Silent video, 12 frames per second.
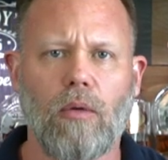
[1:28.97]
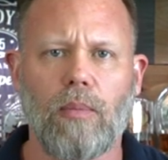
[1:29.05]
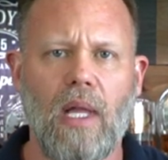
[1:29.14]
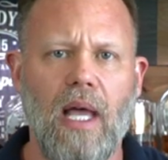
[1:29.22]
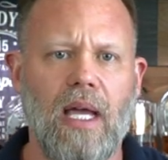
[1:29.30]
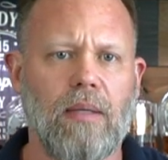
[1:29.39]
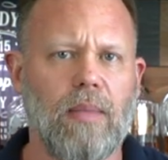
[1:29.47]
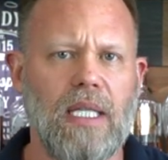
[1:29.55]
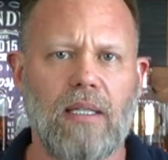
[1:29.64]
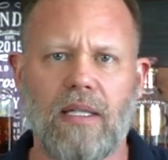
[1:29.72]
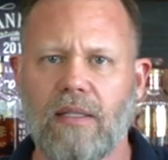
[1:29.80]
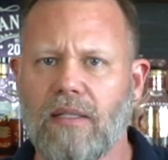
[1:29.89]
blind
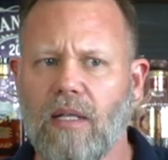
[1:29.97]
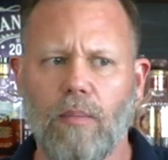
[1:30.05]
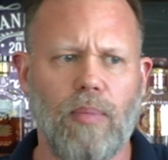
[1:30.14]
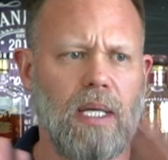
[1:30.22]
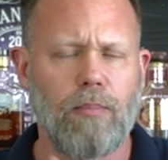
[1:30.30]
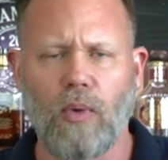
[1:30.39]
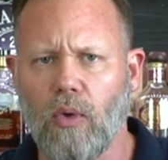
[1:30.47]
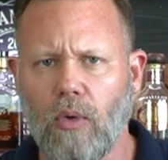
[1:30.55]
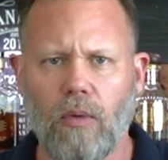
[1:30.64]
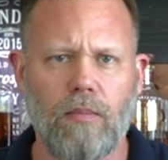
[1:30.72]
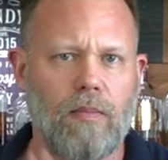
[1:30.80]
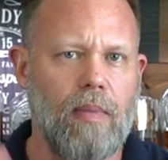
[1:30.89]
mean that some people